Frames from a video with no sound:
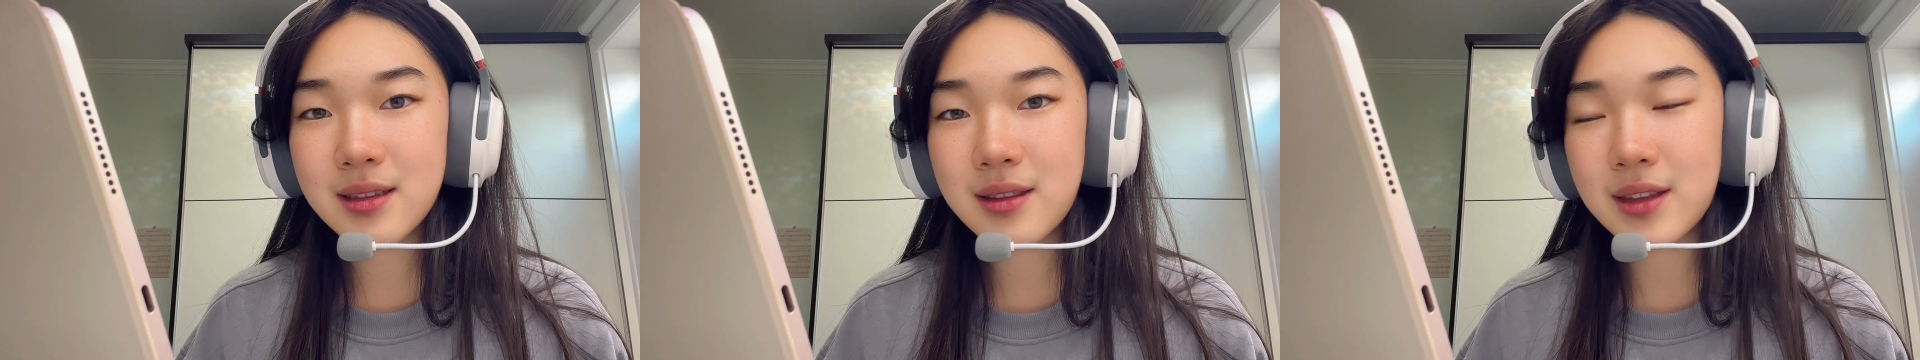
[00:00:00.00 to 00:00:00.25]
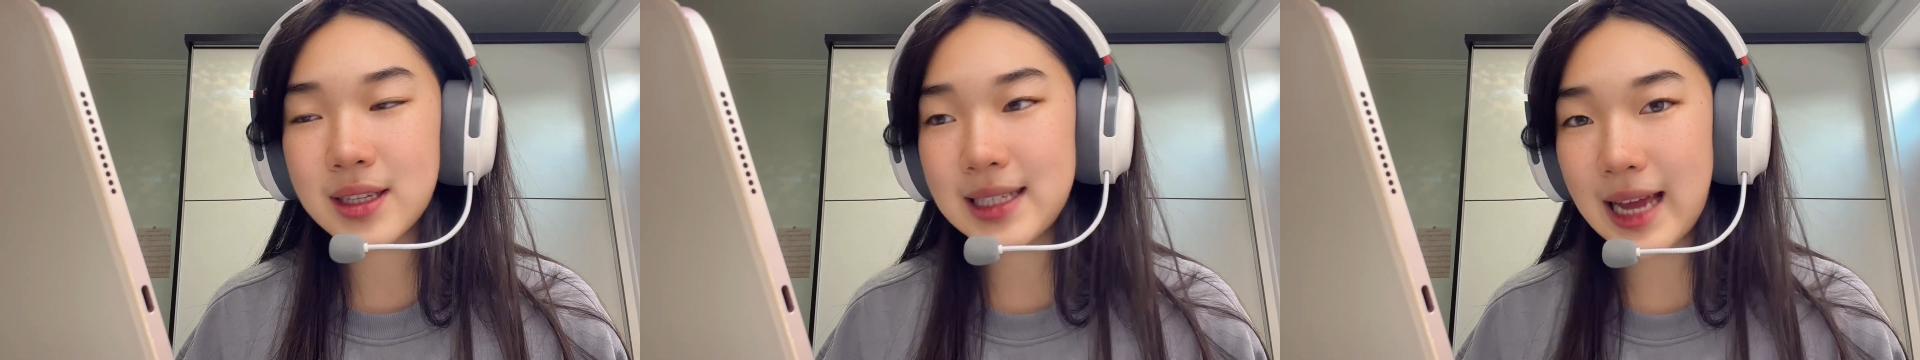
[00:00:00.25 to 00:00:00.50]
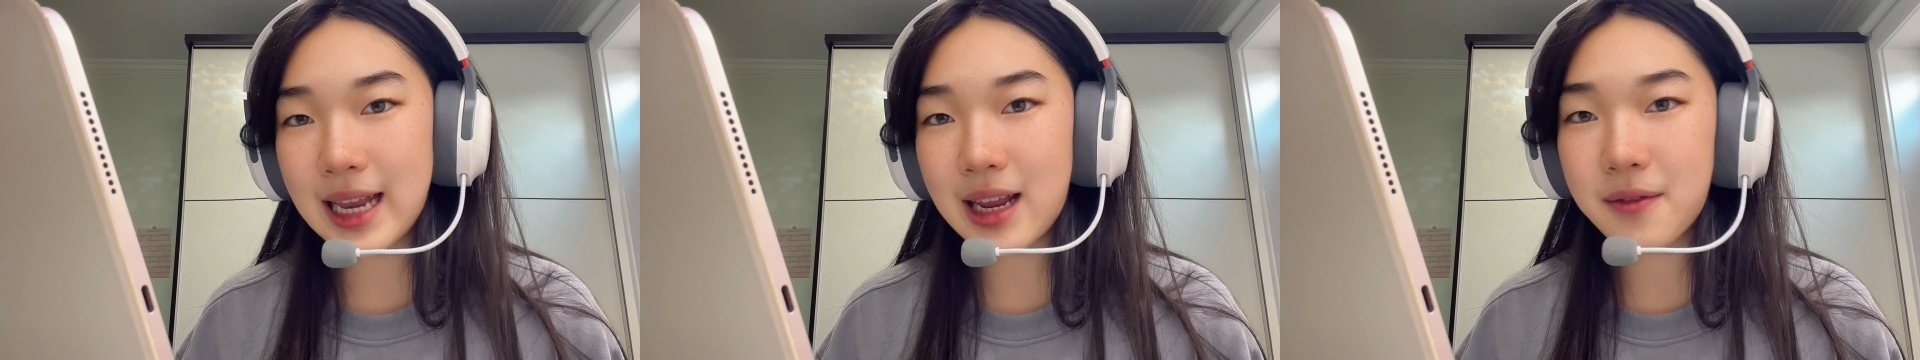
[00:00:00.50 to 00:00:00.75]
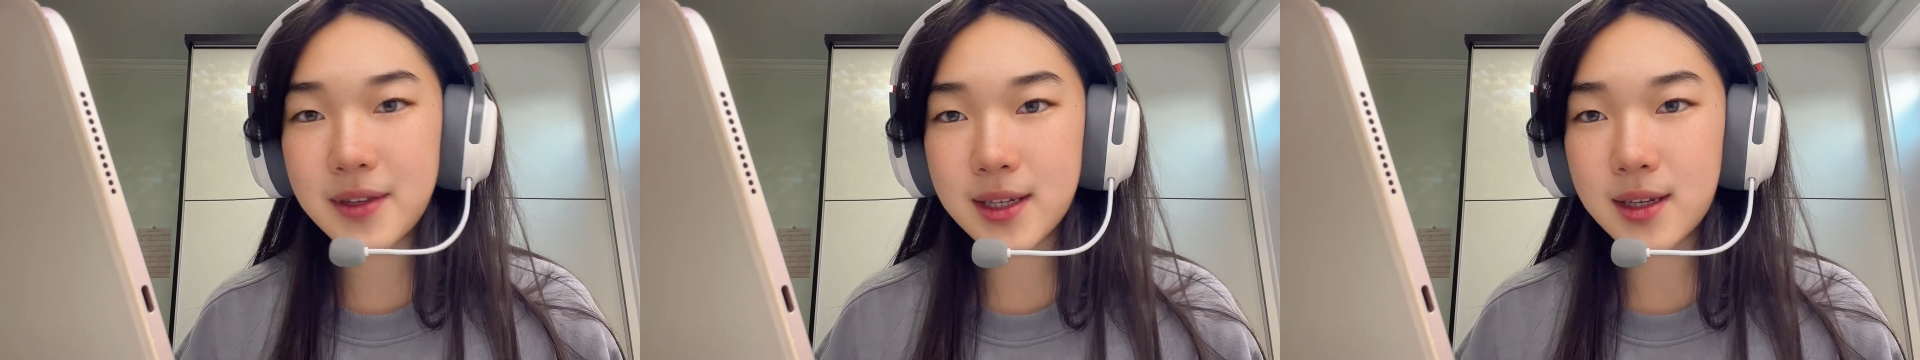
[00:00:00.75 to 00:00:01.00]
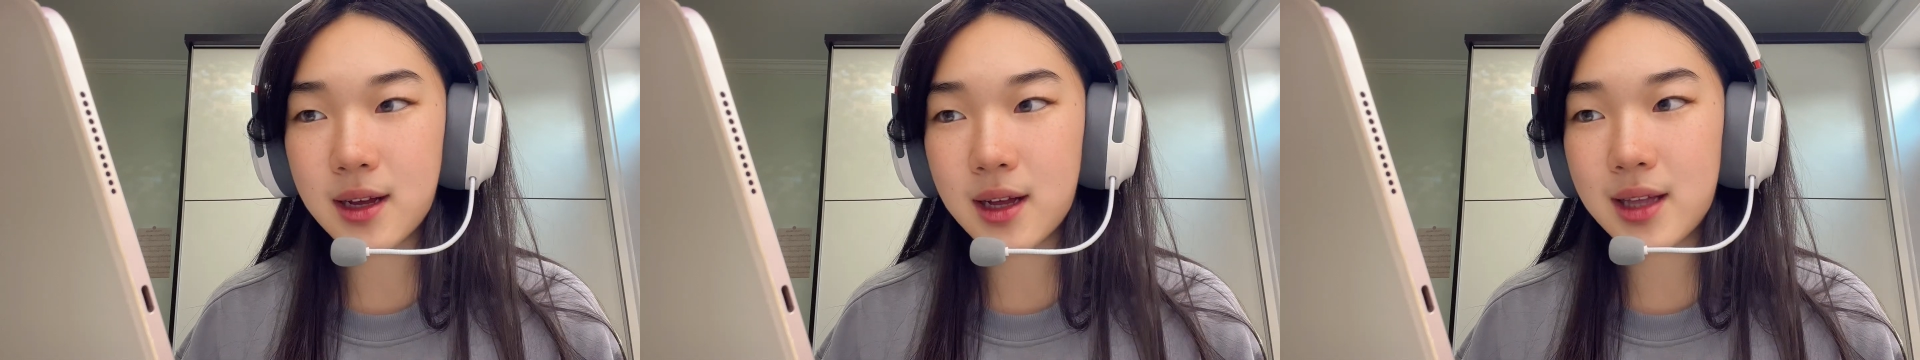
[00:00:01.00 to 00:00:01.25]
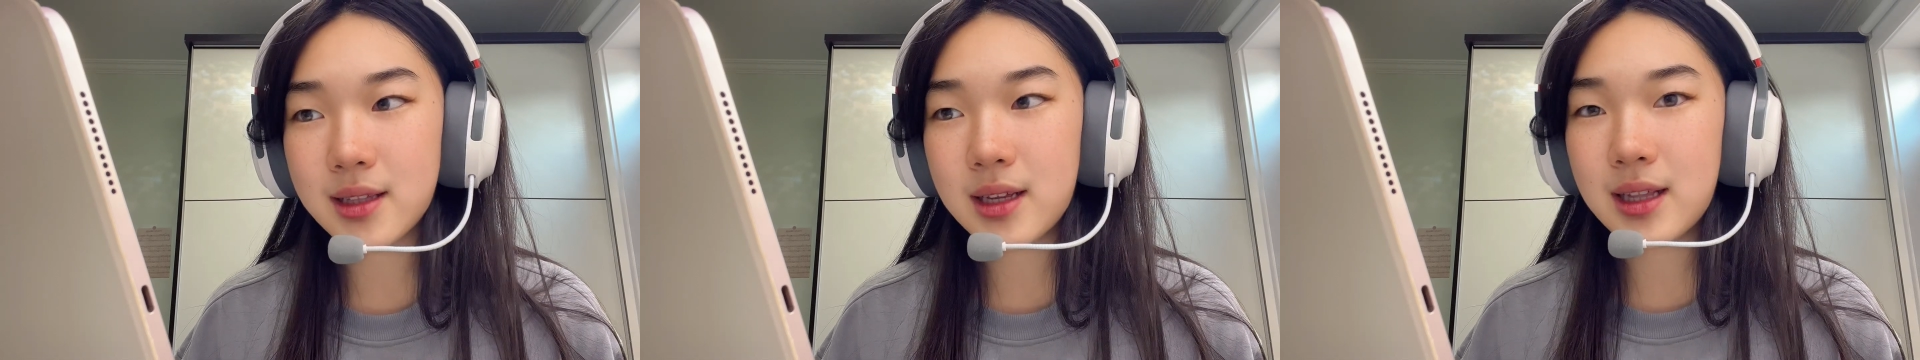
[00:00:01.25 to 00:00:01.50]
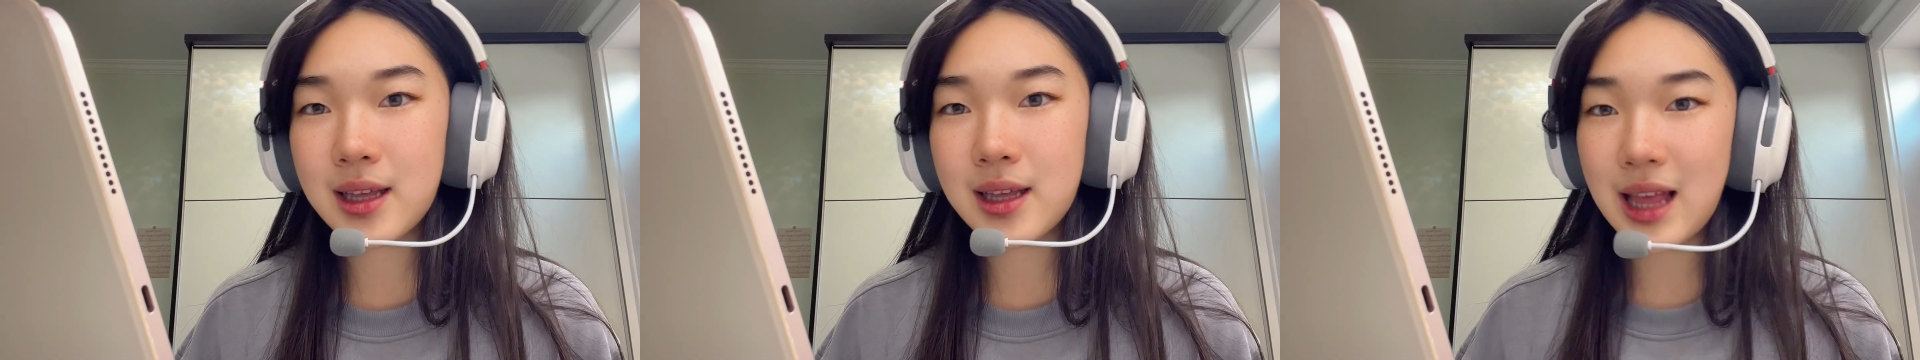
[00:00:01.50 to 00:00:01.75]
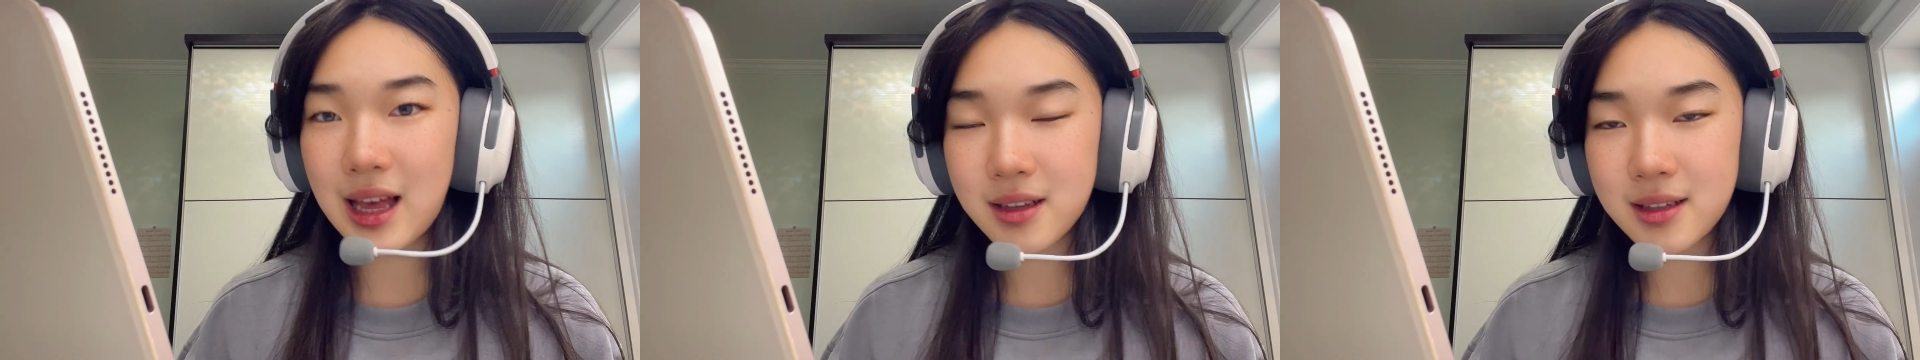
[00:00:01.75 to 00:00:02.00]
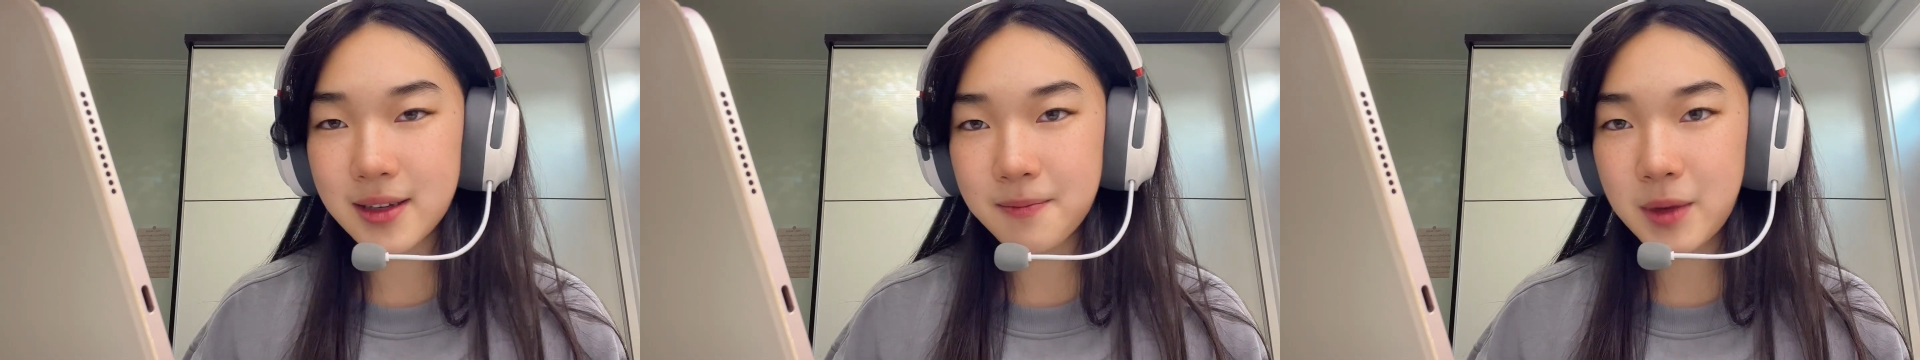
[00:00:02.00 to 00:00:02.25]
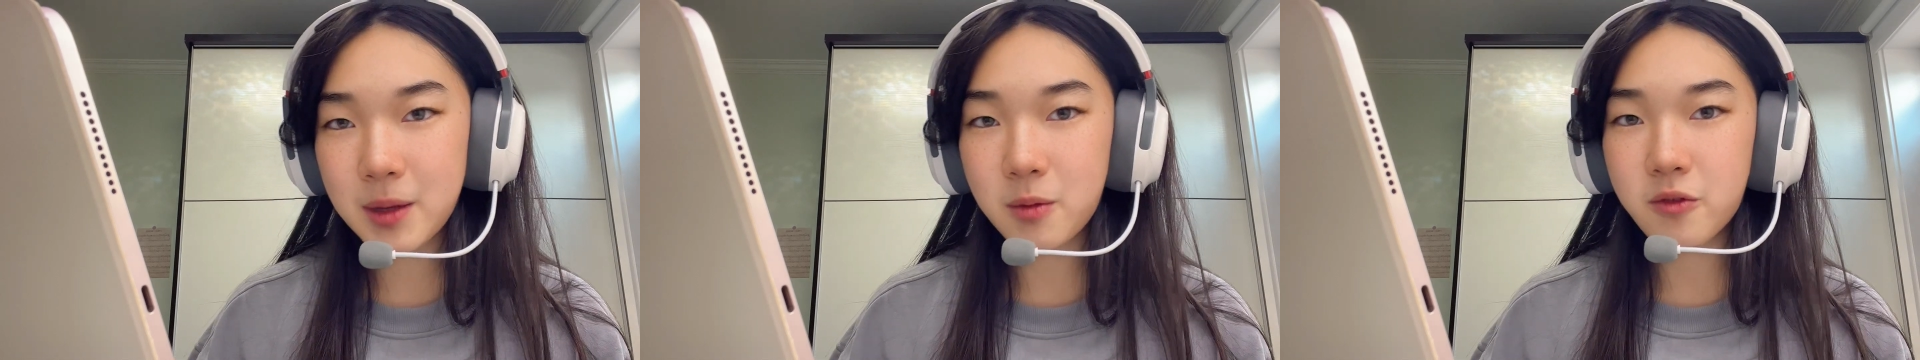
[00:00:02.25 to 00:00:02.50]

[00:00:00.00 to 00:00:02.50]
the state of people